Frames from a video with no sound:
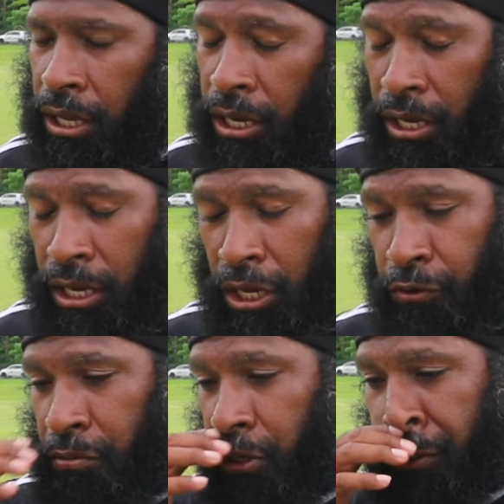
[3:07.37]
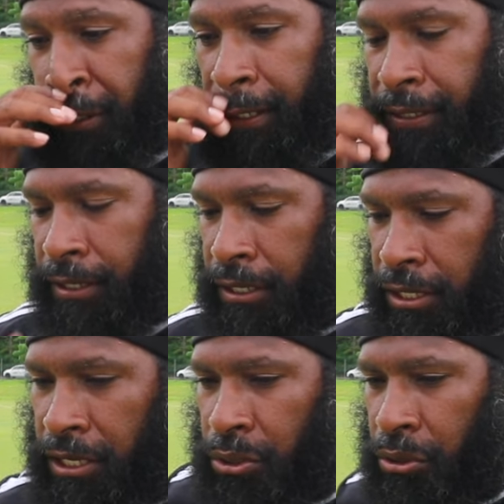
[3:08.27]
through balls, and then
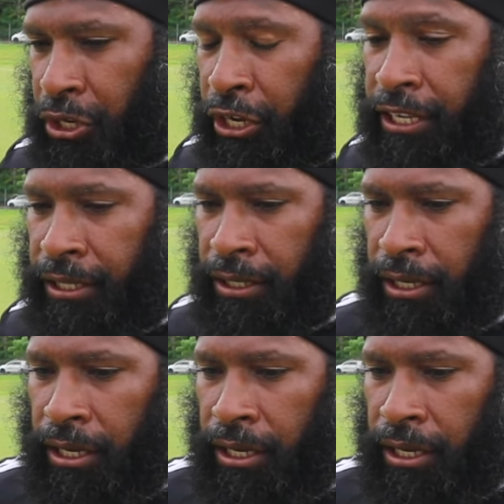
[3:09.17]
they scored early,